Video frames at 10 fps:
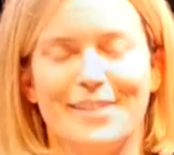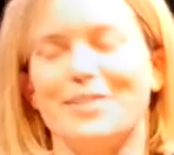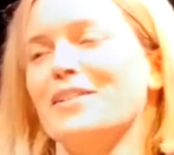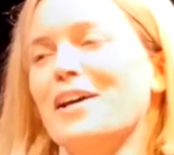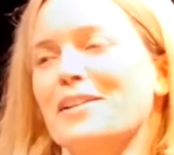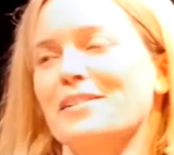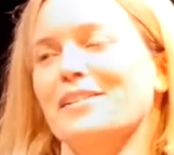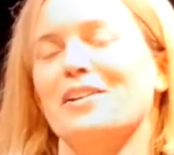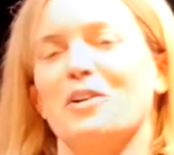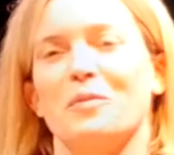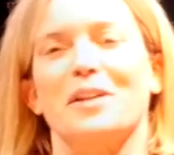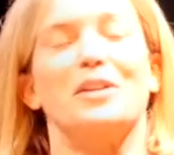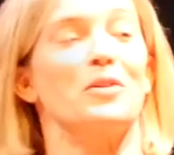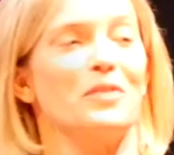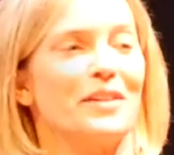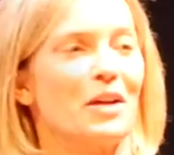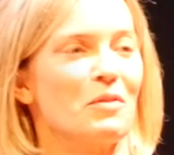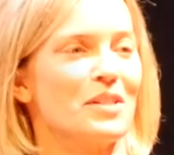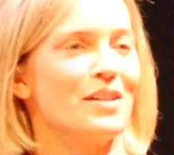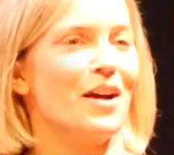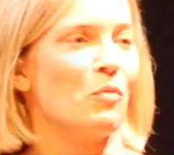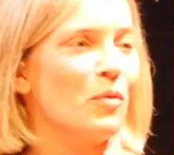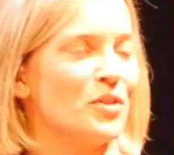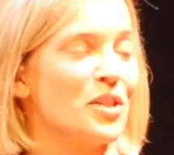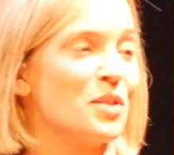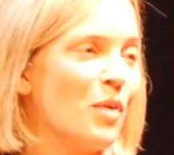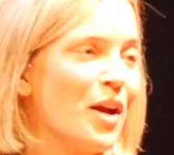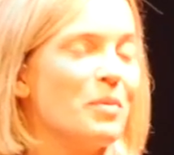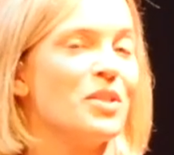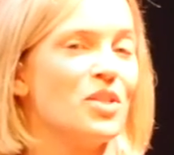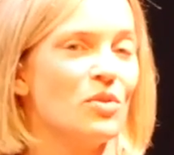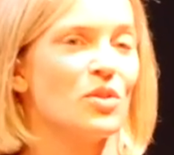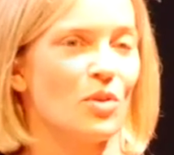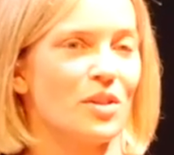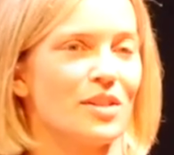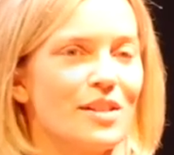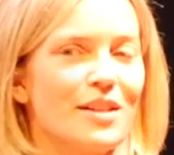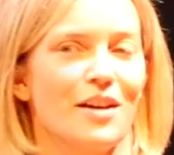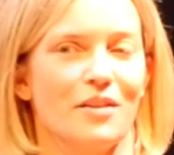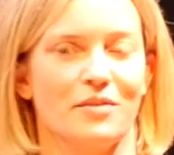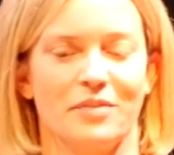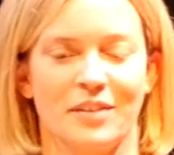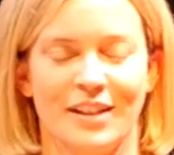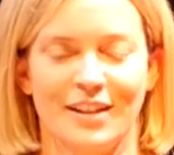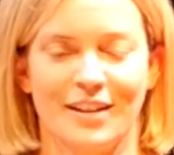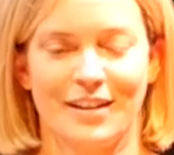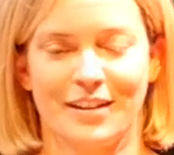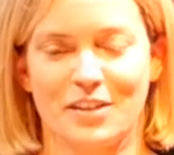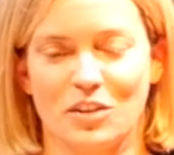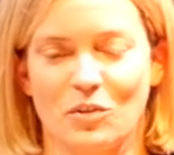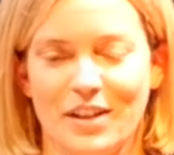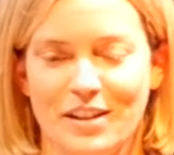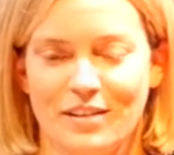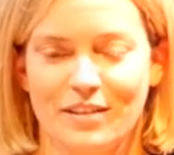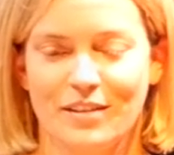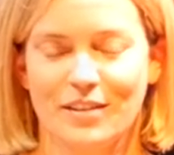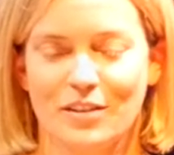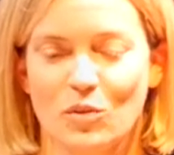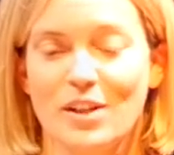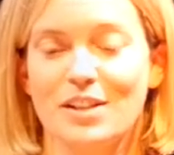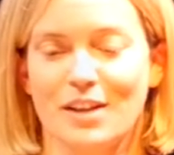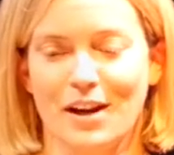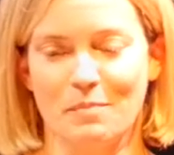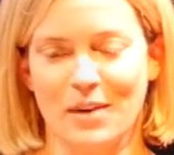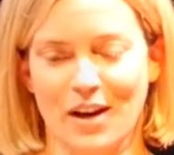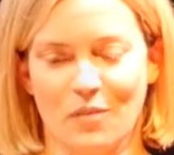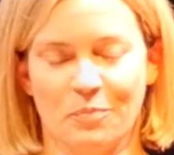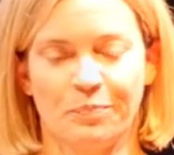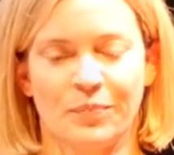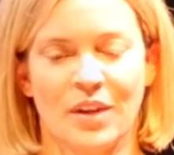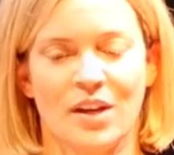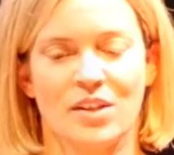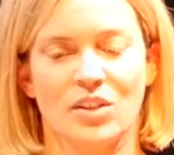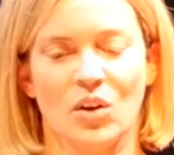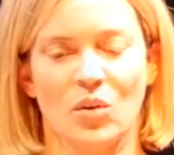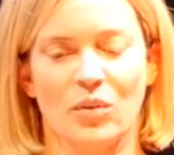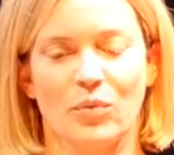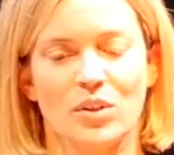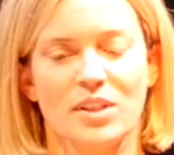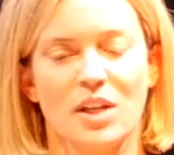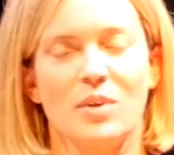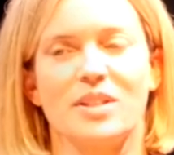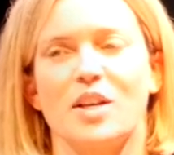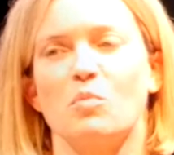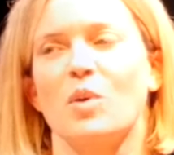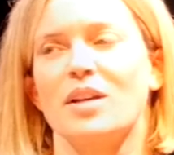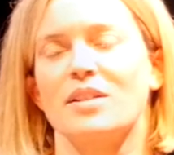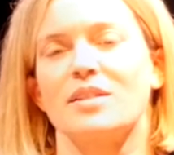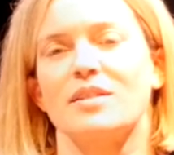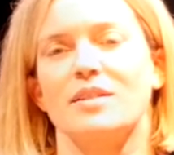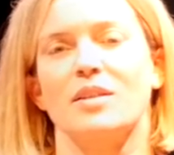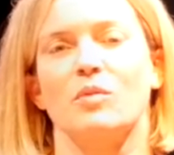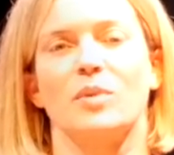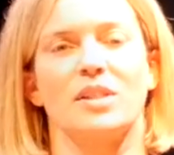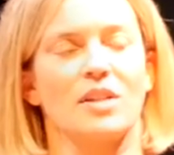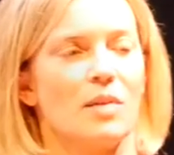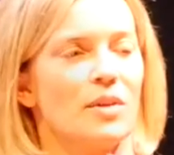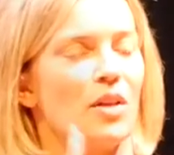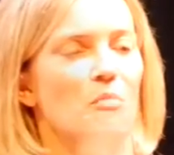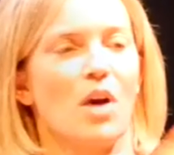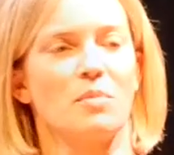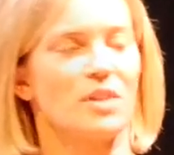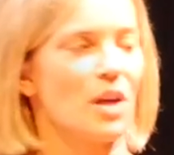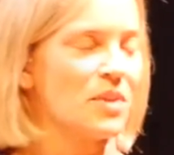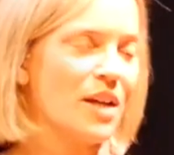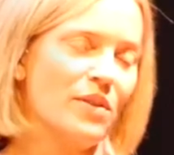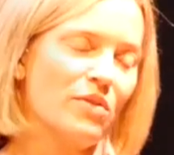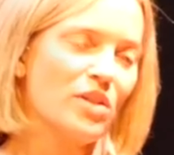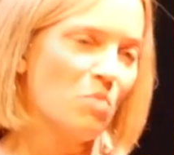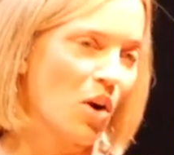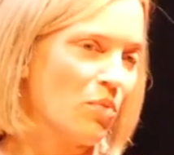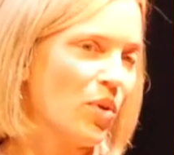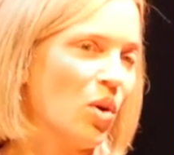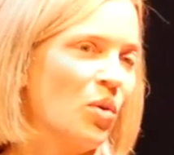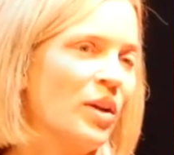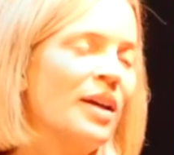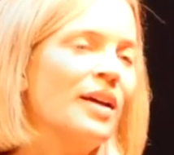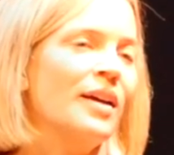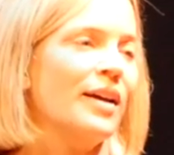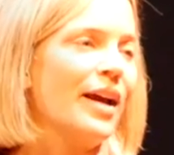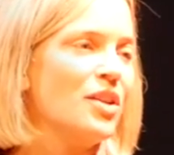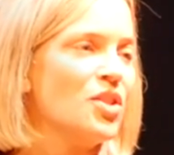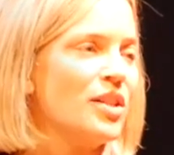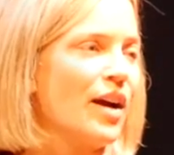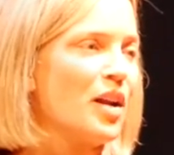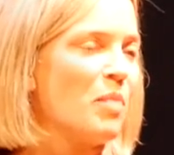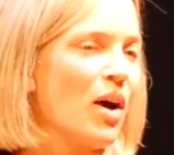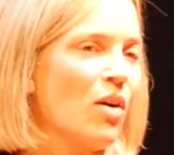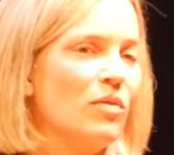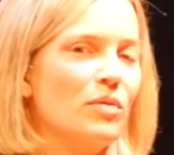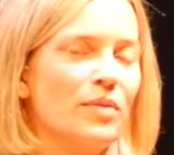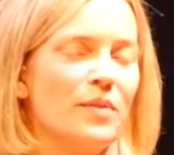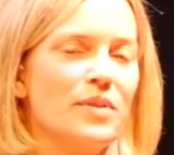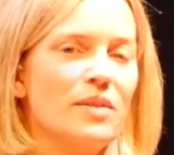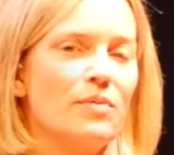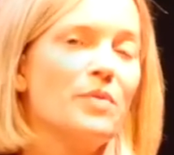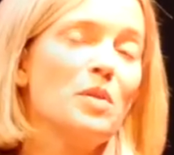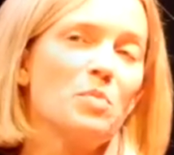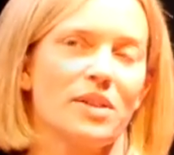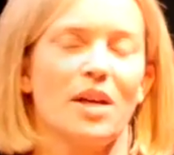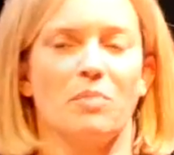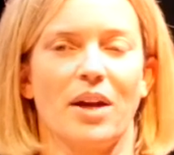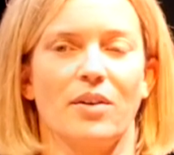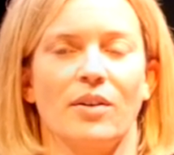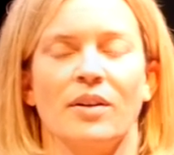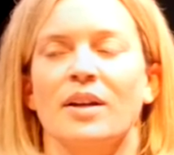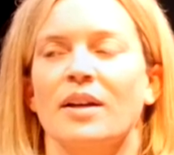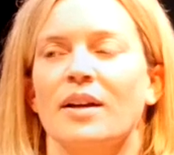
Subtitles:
So then, we knew that there was not just one, but 2 sources of screen time now. So the first thing we did was, we stopped, the mom stopped giving her the smartphone, and she got about 50% better.